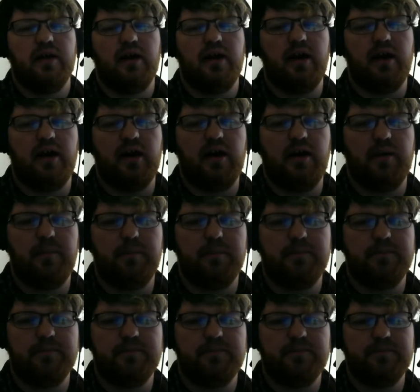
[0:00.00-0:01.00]

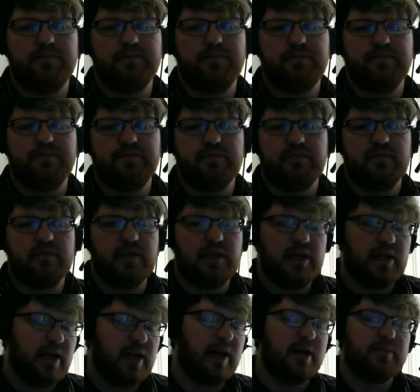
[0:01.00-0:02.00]

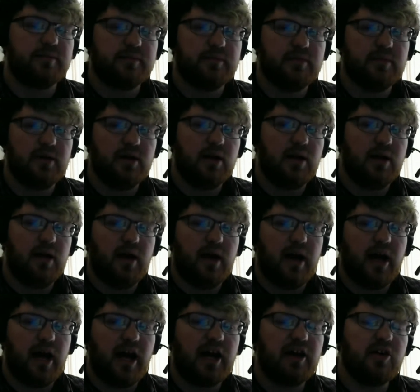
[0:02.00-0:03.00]
Yeah.
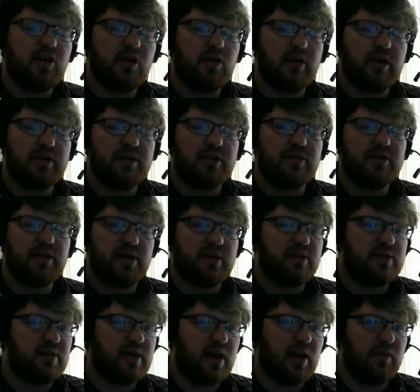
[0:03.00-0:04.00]
I know it does not
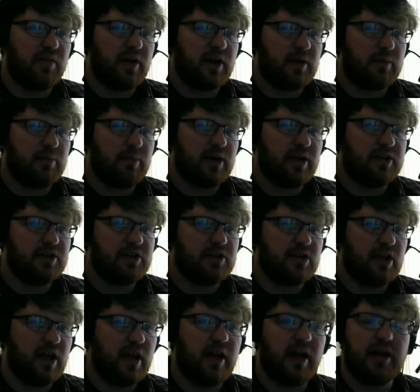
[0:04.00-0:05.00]
sound like much,
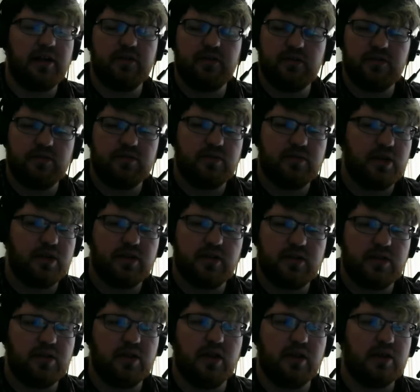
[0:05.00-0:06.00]
and
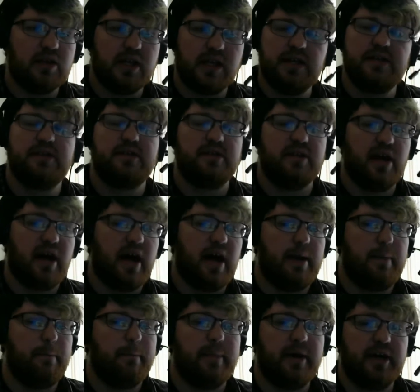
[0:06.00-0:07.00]
it is not
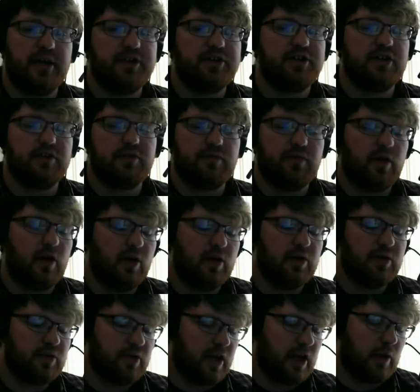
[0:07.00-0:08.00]
much as far
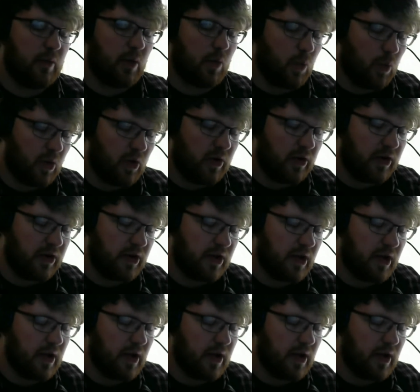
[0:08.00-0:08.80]
as a reward,